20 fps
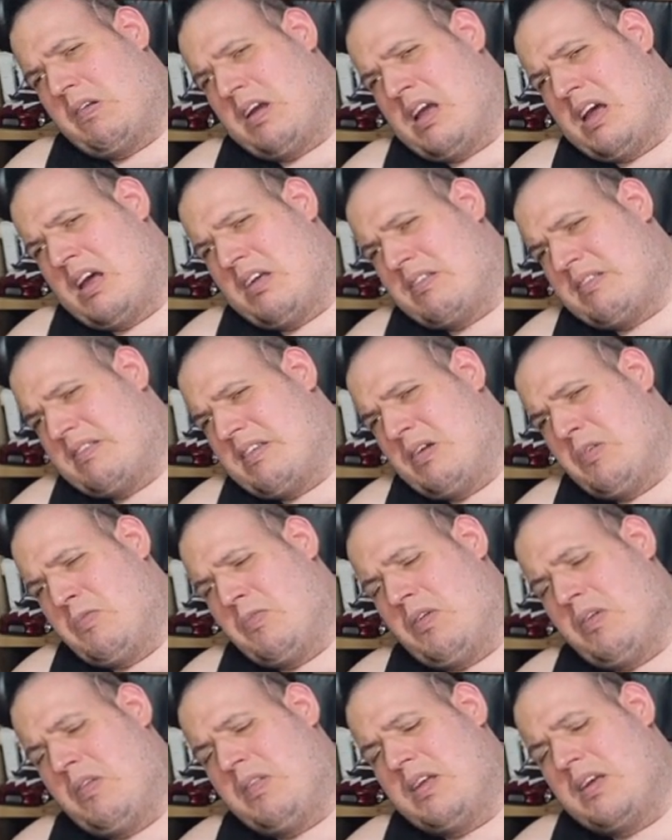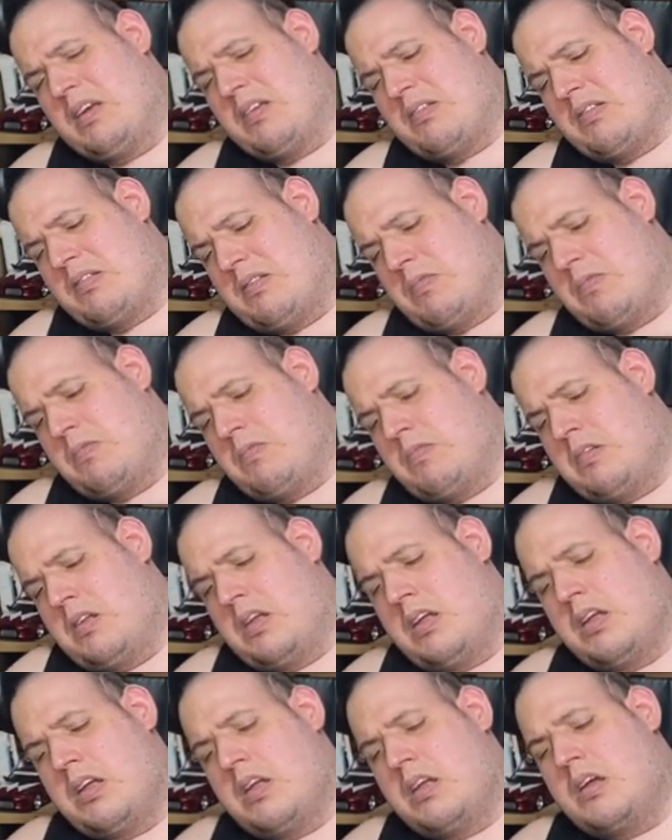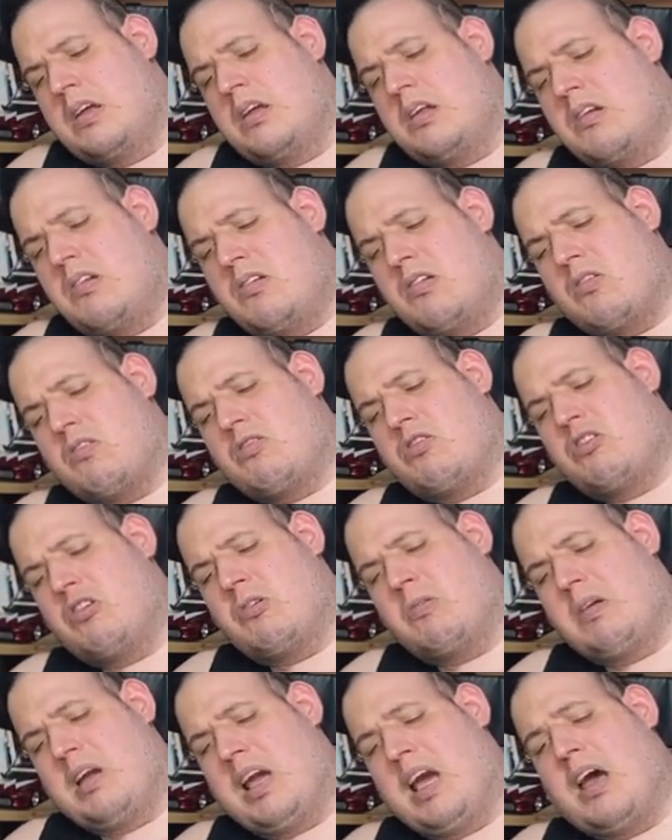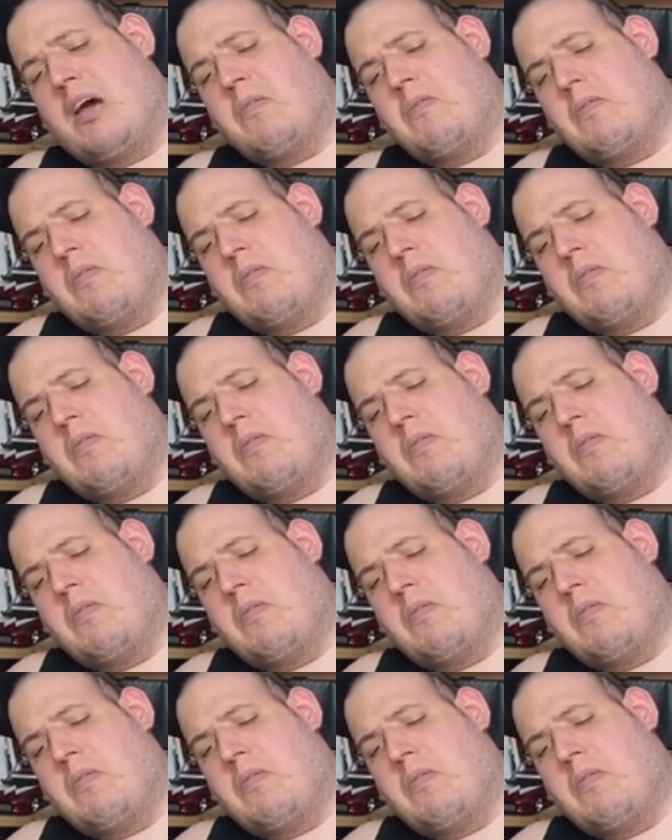custom on this. Not sure yet.